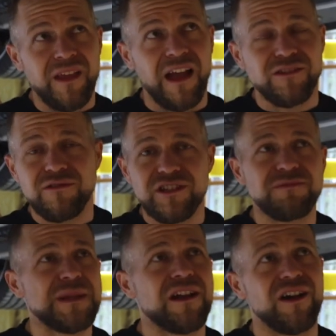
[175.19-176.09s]
I do this
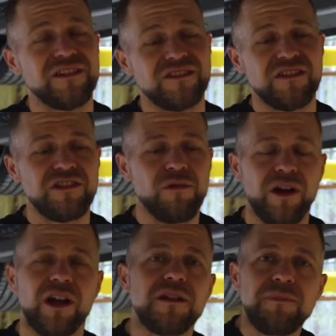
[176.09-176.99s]
because you
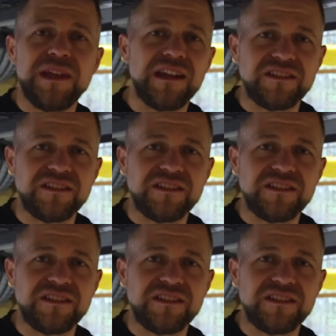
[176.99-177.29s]
are going to be